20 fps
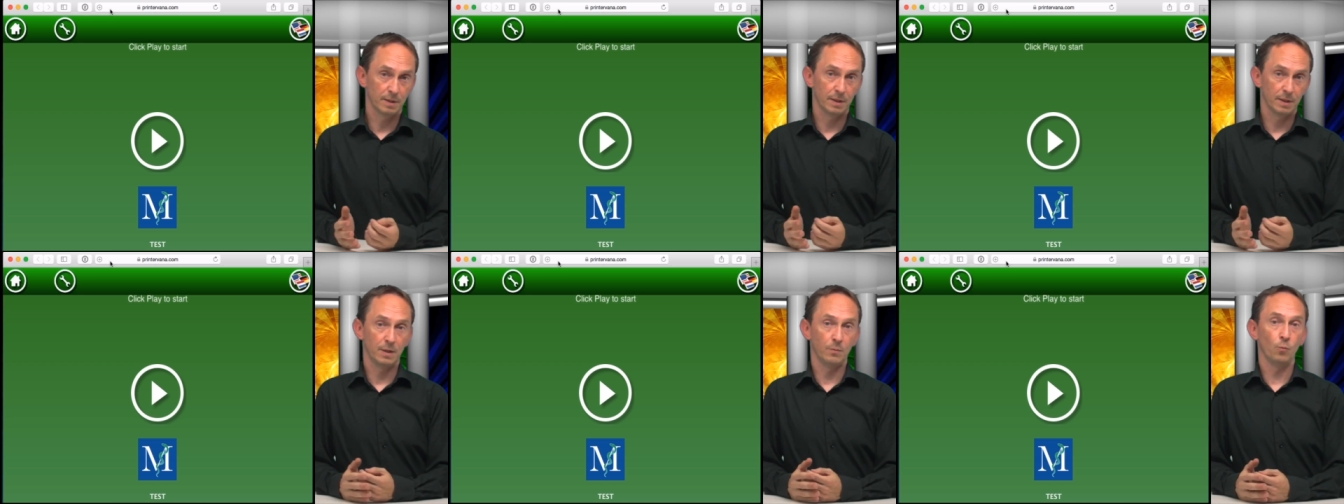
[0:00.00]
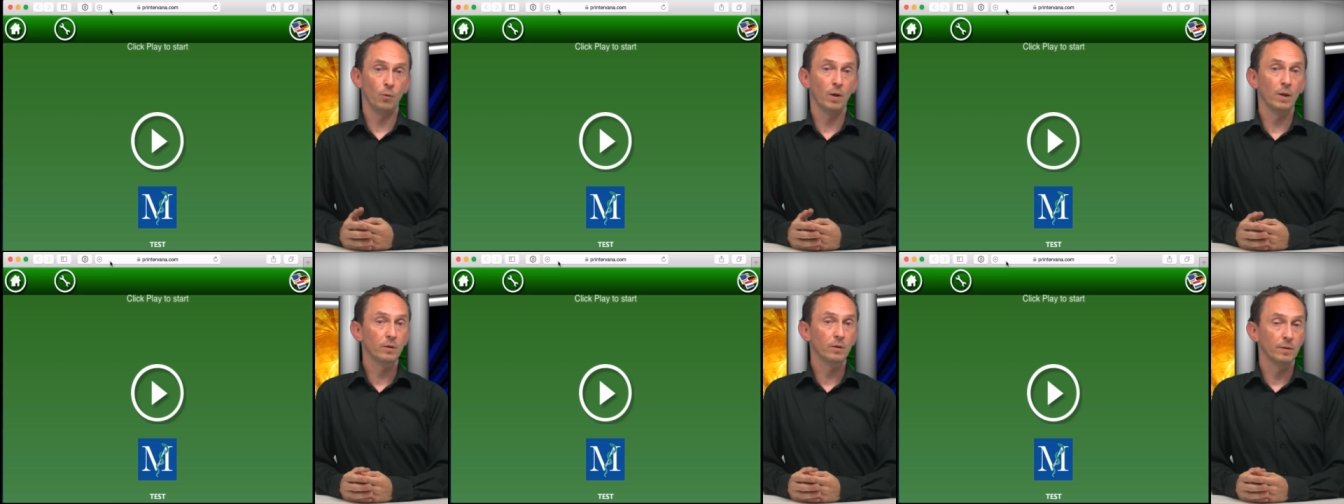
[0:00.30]
can
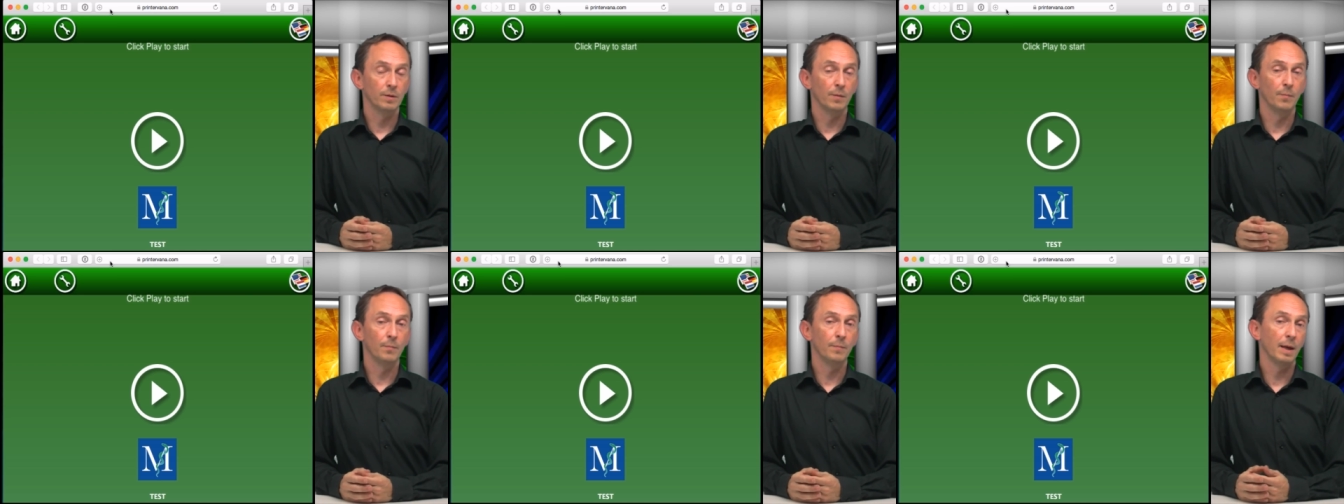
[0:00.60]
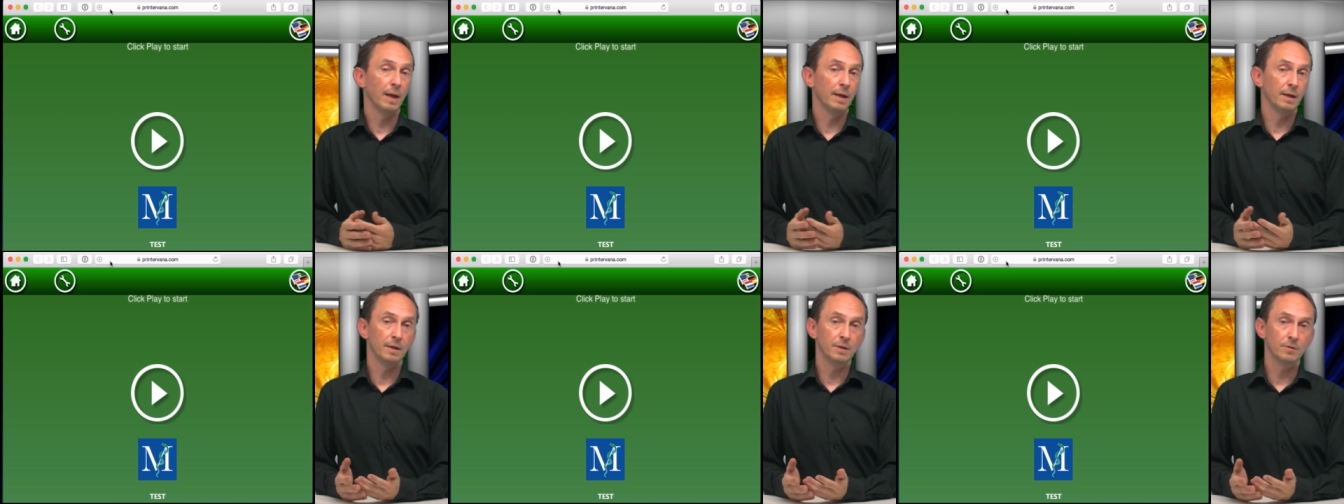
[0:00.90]
welcome them
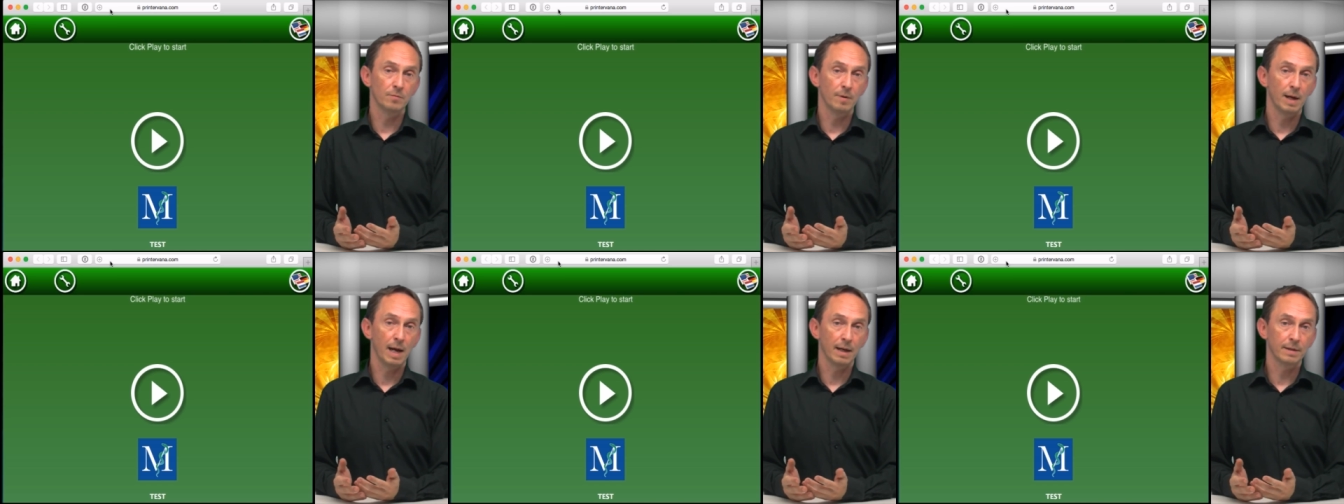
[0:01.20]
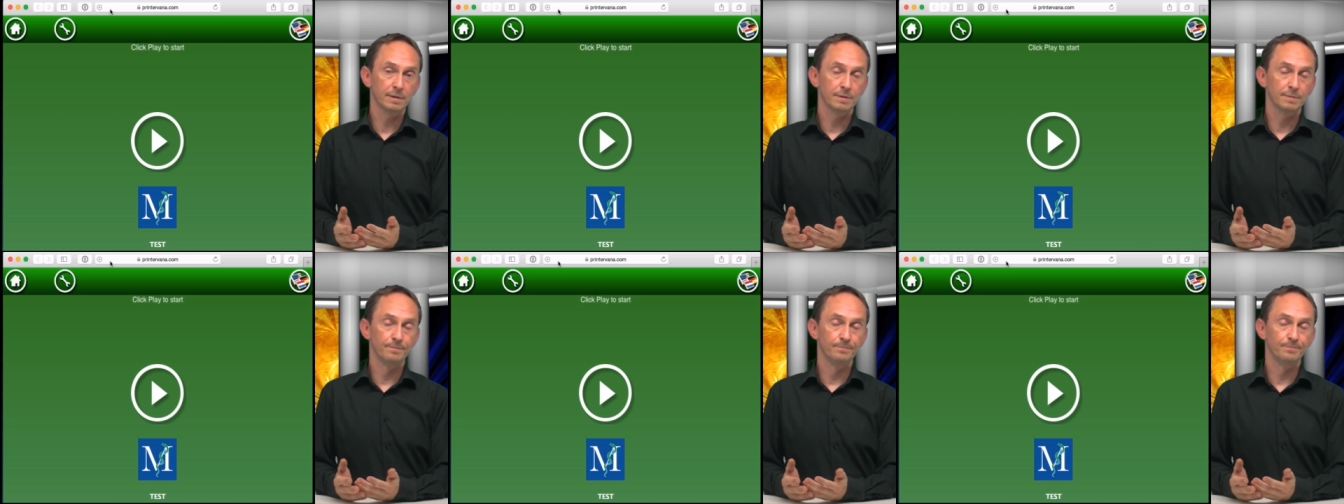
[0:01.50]
and
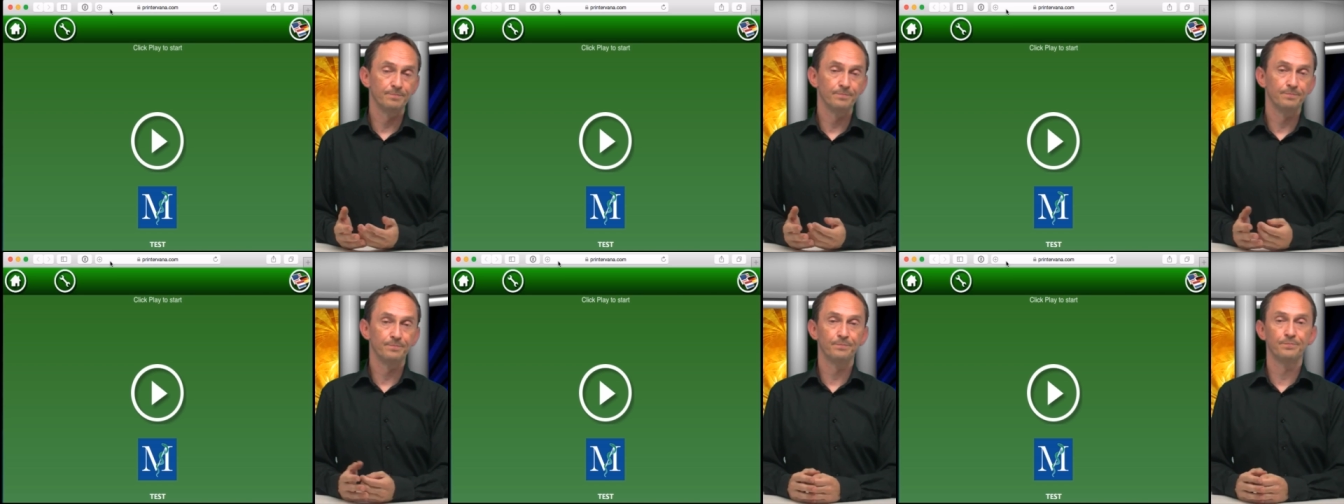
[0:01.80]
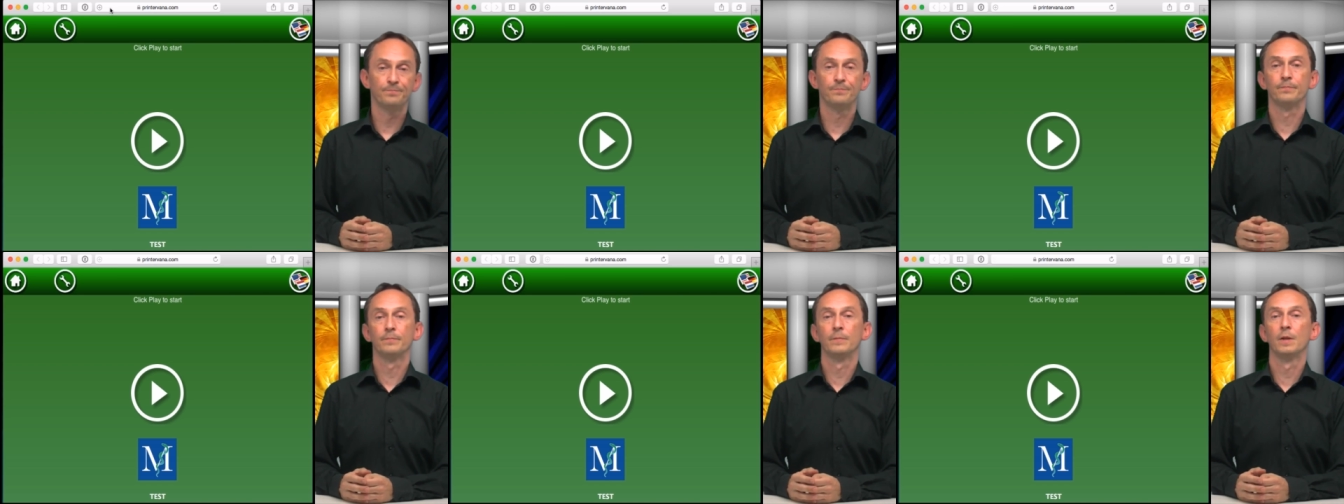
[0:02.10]
interact.
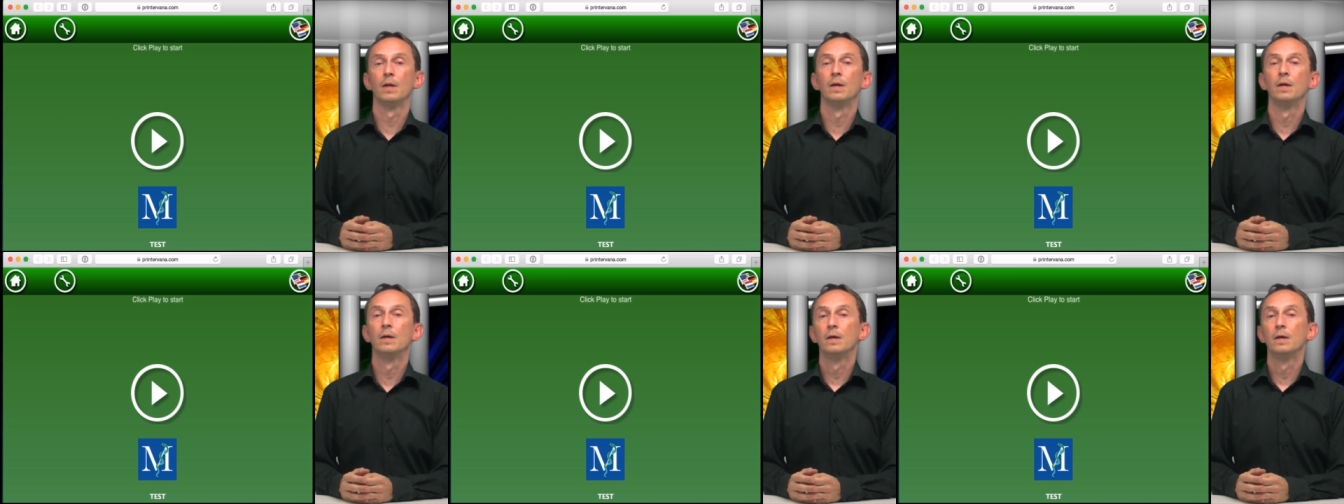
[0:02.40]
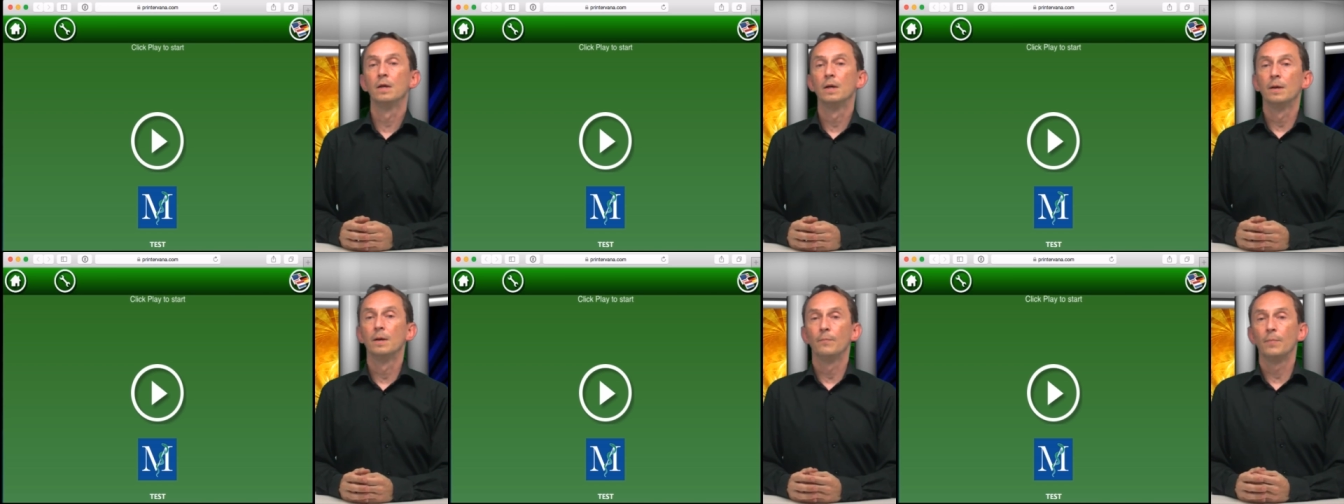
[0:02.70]

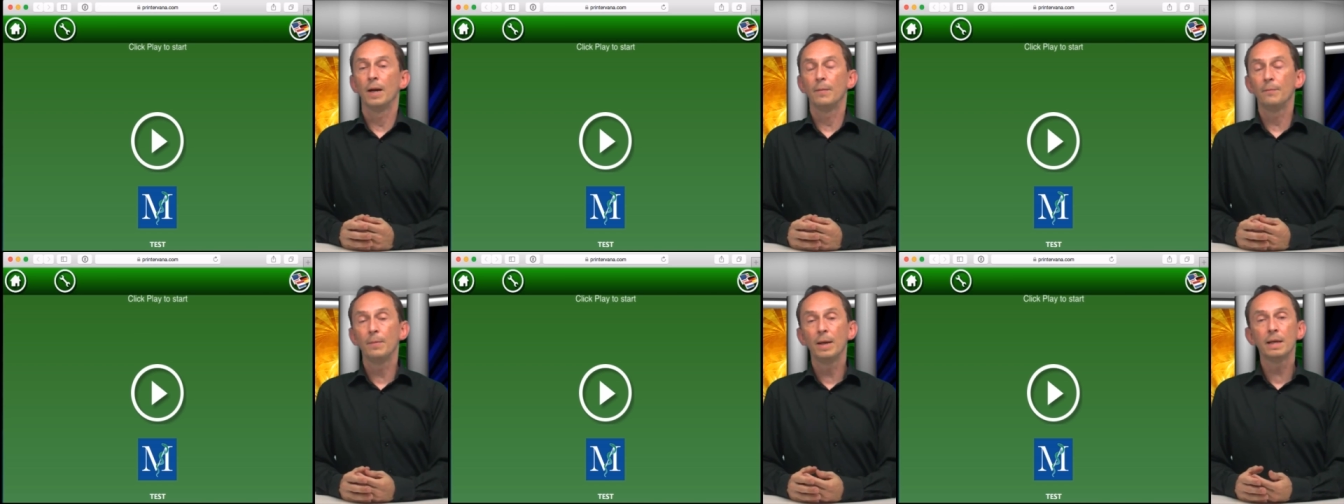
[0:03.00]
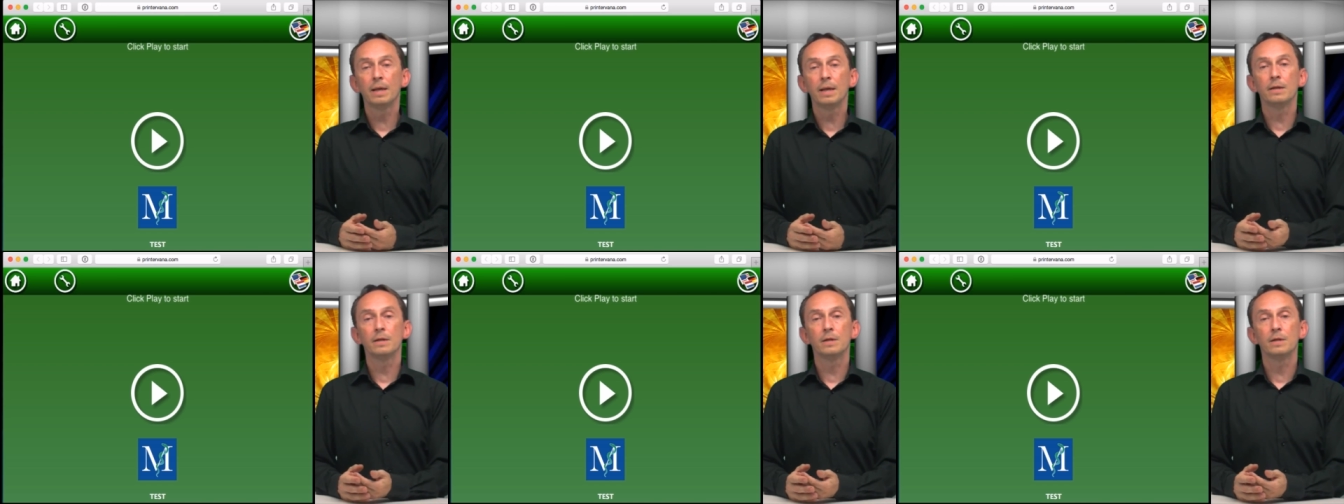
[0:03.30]
By
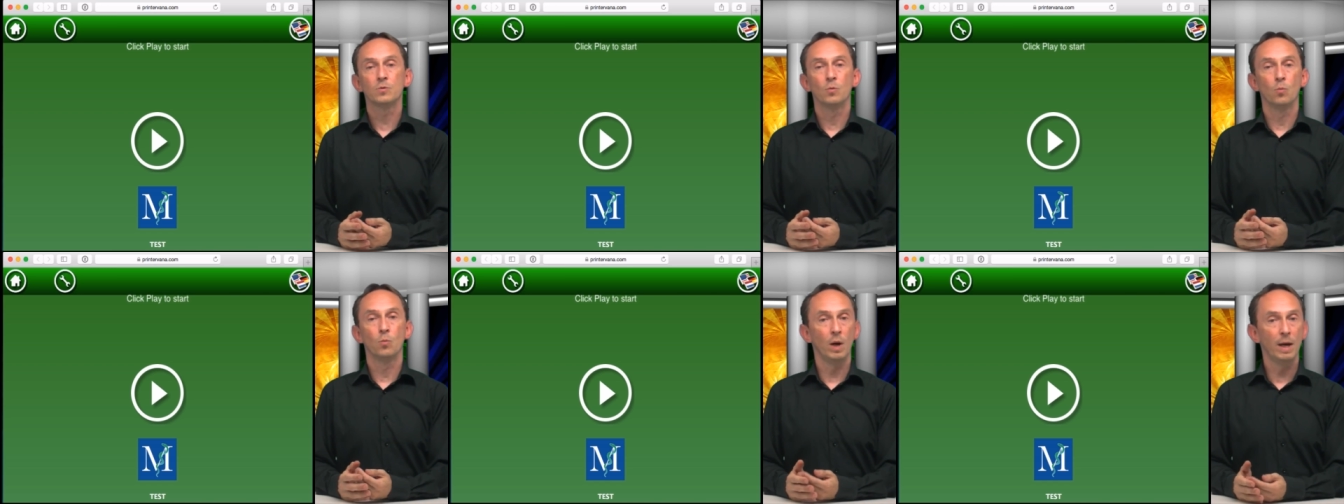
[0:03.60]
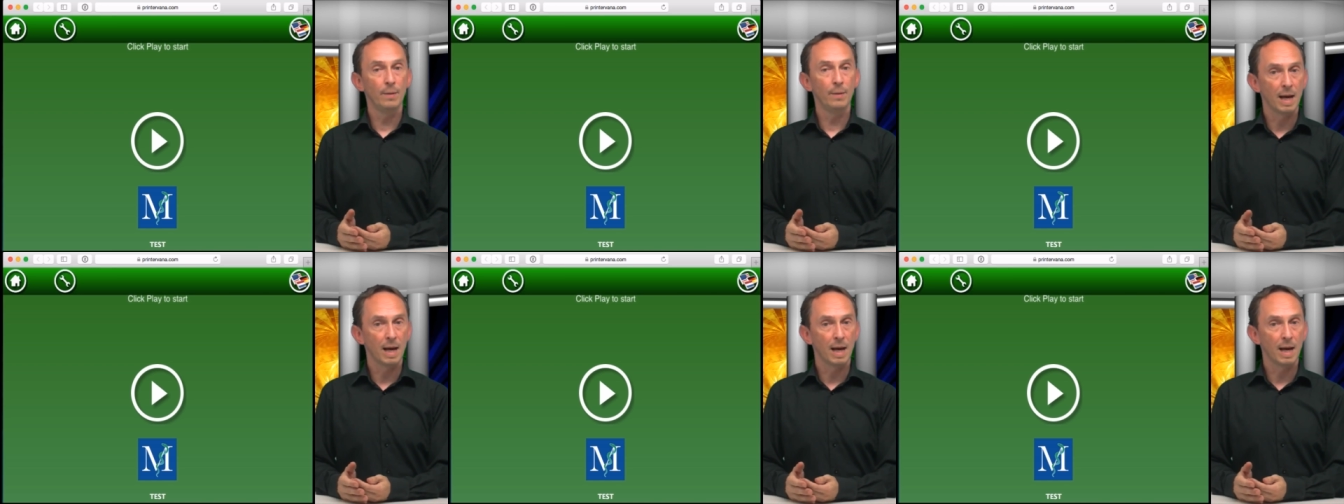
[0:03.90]
making this a web